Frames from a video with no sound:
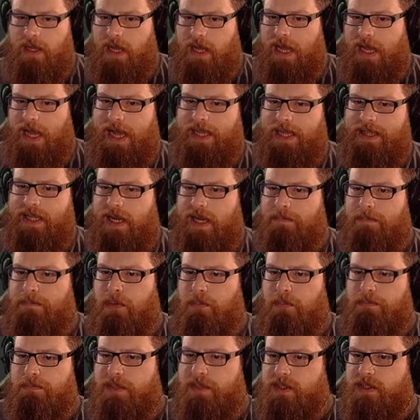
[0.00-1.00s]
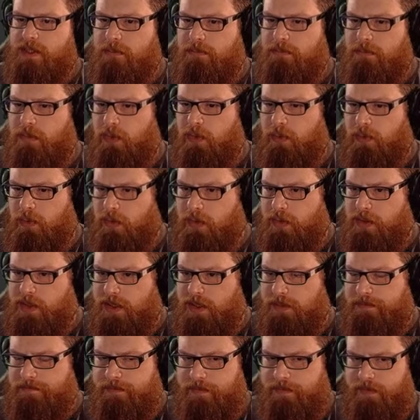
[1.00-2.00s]
and then I pump in some more water.
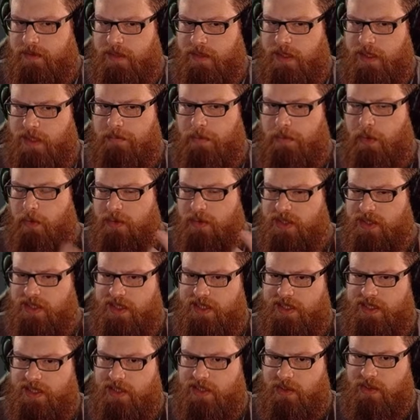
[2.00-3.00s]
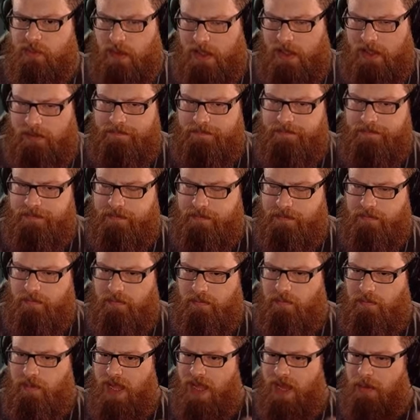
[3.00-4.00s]
Now the bonus of this is as well,
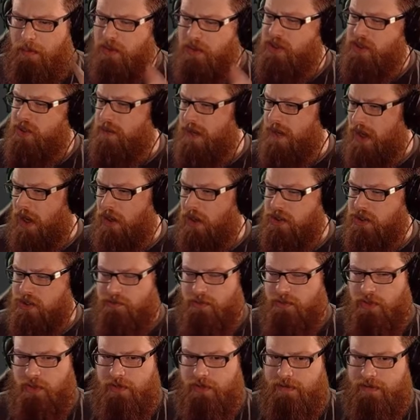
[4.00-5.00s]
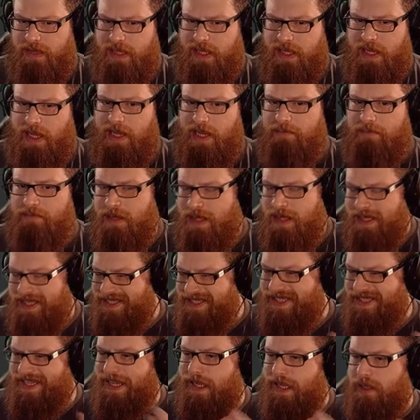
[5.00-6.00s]
I was doing it hotter earlier in the game
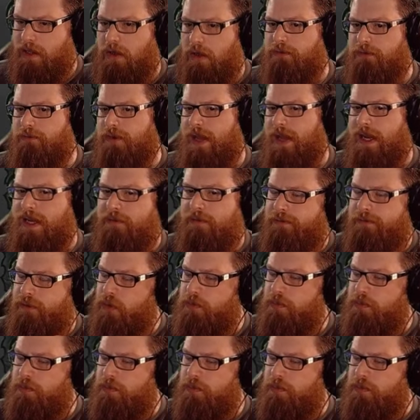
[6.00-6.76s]
to kill off any food